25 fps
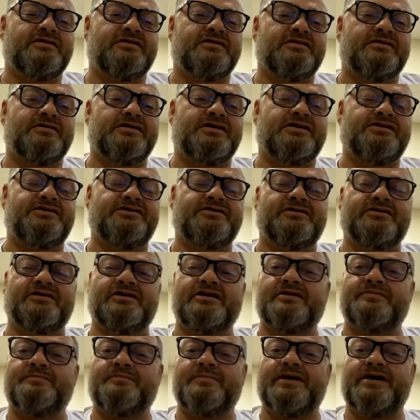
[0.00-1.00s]
And you
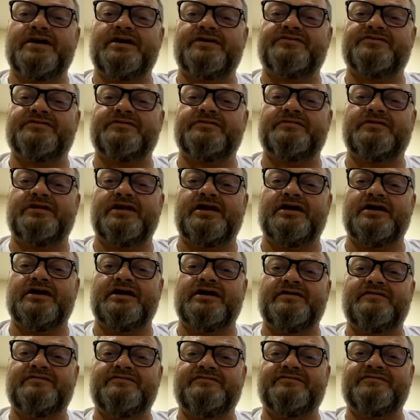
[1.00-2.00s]
look back through
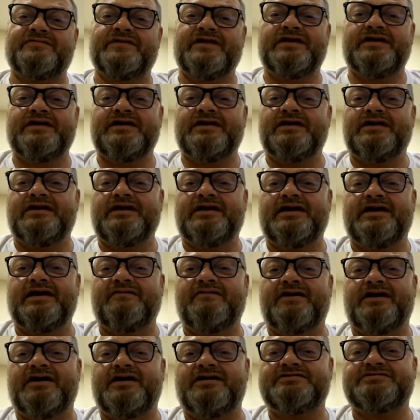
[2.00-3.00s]
life. I've
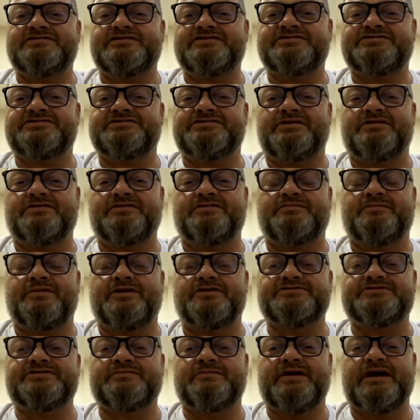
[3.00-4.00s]
honestly struggled
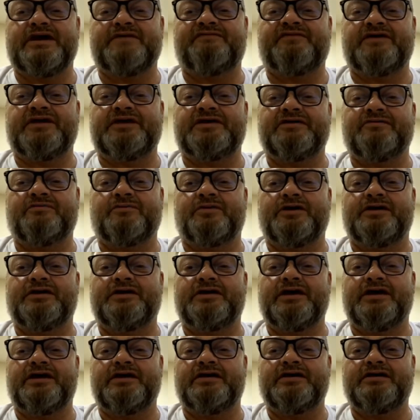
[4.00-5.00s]
most of my 51
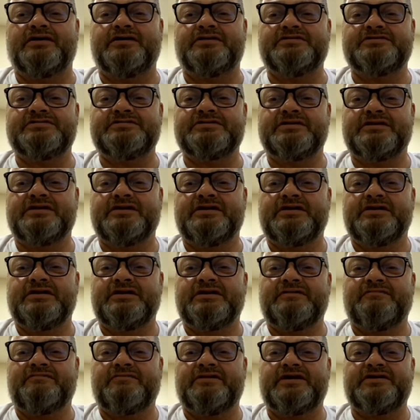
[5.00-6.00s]
years.
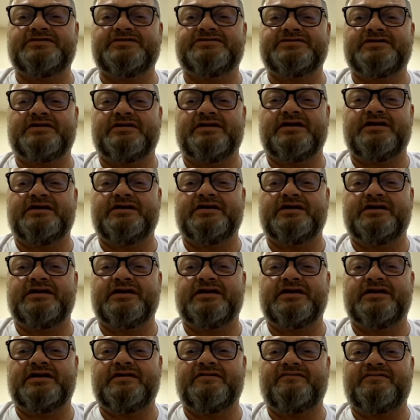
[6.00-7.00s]
Made sure I didn't
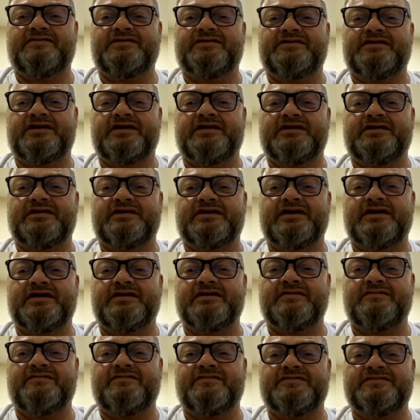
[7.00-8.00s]
have to take
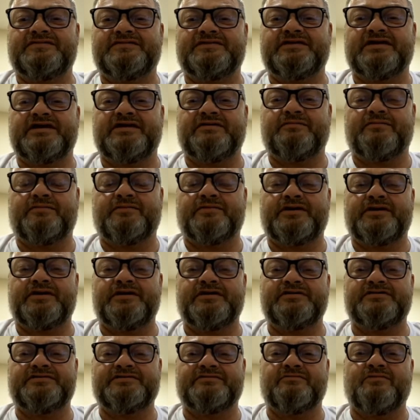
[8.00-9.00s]
care of the step
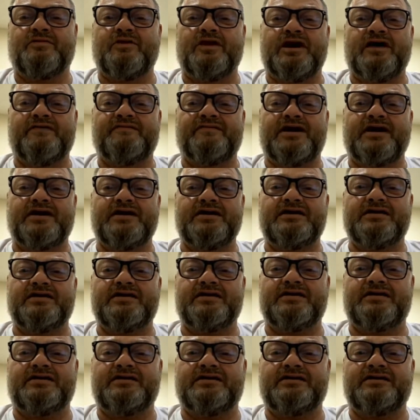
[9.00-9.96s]
kids and wife. I hear you.